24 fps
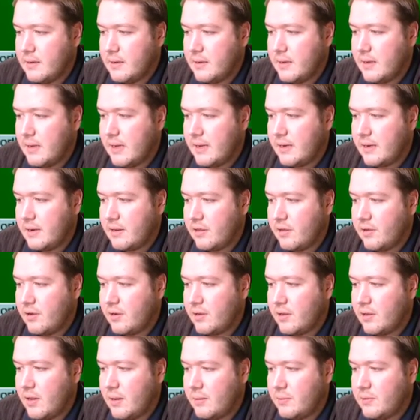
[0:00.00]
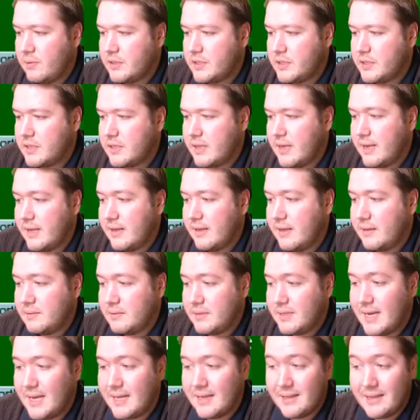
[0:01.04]
and a third club which they
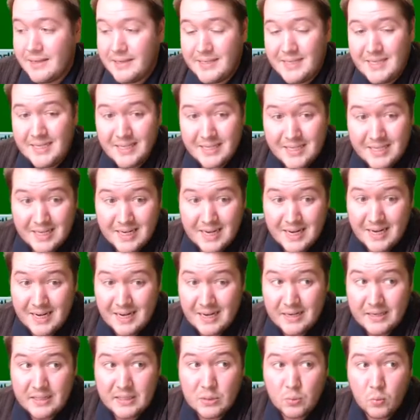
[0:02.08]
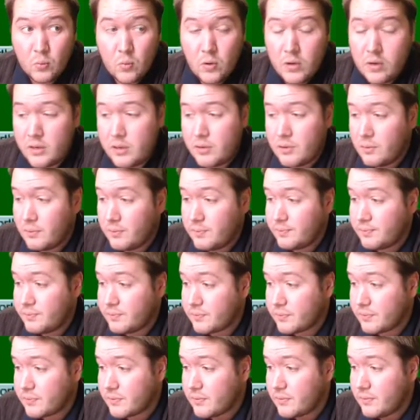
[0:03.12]
get the discard as well.
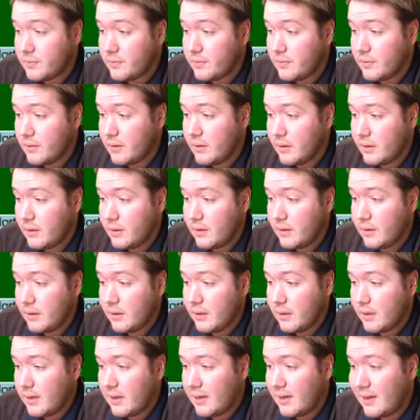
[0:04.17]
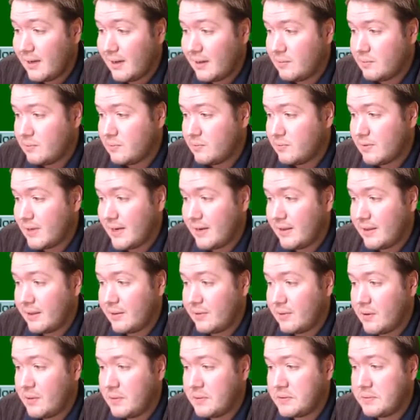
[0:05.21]
Um, and I think
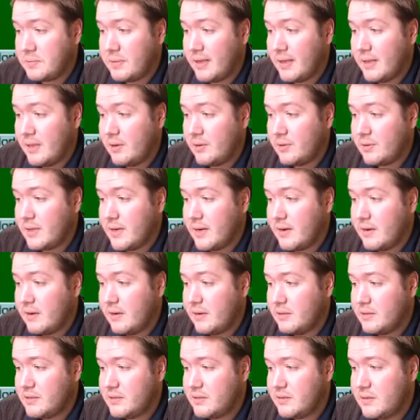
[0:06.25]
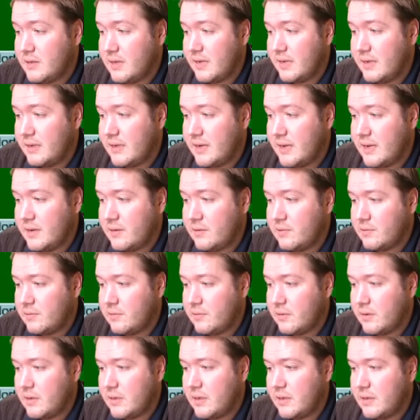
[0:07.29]
robots play low in and now
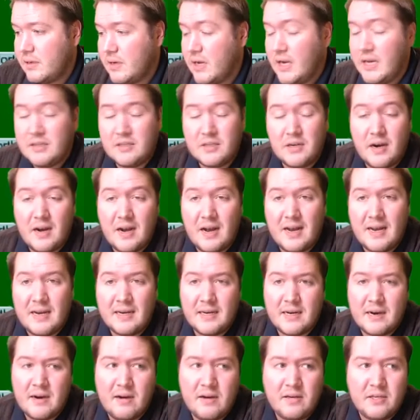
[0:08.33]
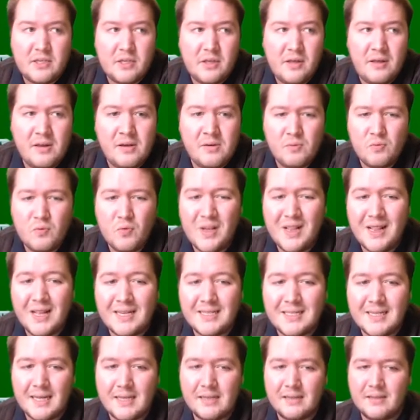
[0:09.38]
uh, uh, sorry high in so they
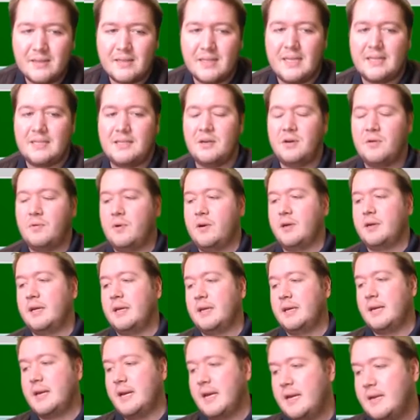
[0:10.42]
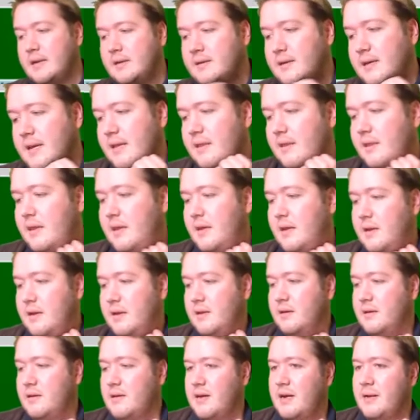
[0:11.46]
realize that that's not working and get the uh,
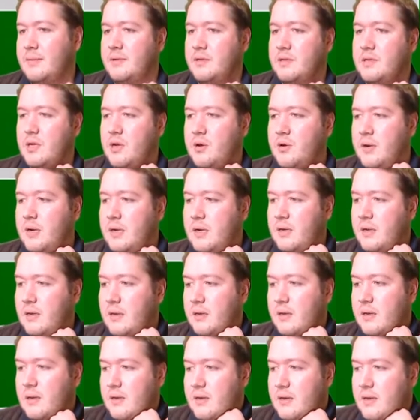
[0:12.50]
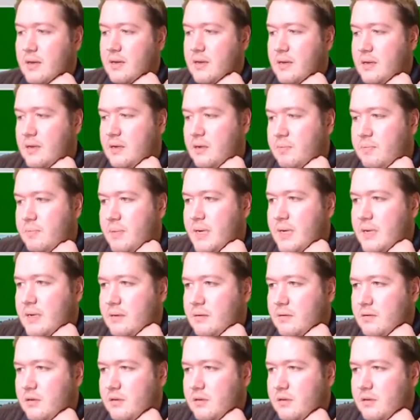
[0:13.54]
diamonds going and beat it.